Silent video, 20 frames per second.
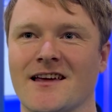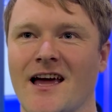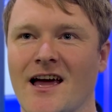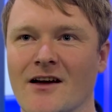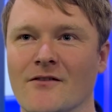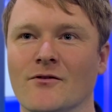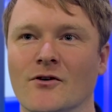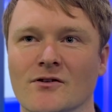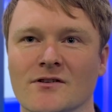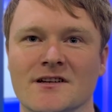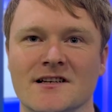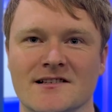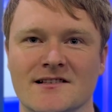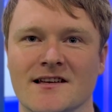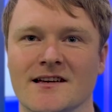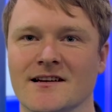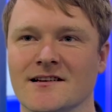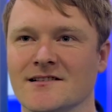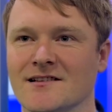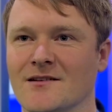KEV, all these
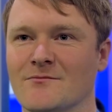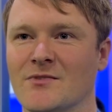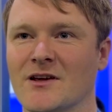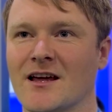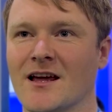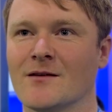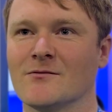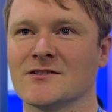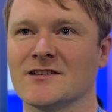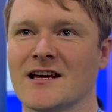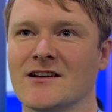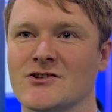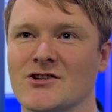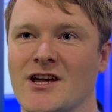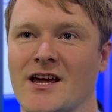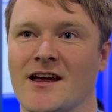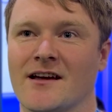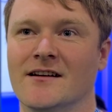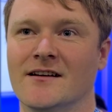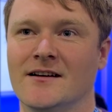things, and being able to
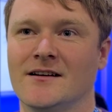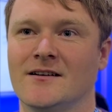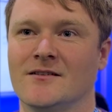educate